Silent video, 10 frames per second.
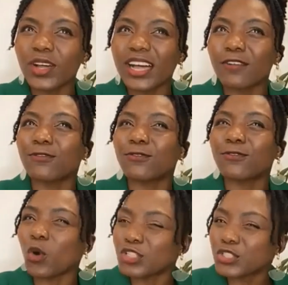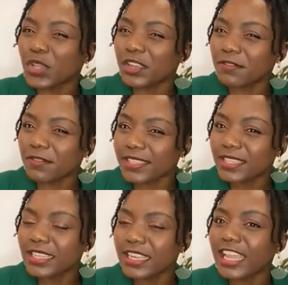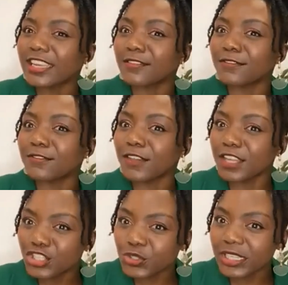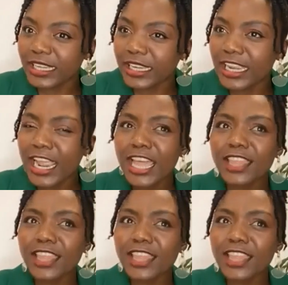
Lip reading: afford to invest in individually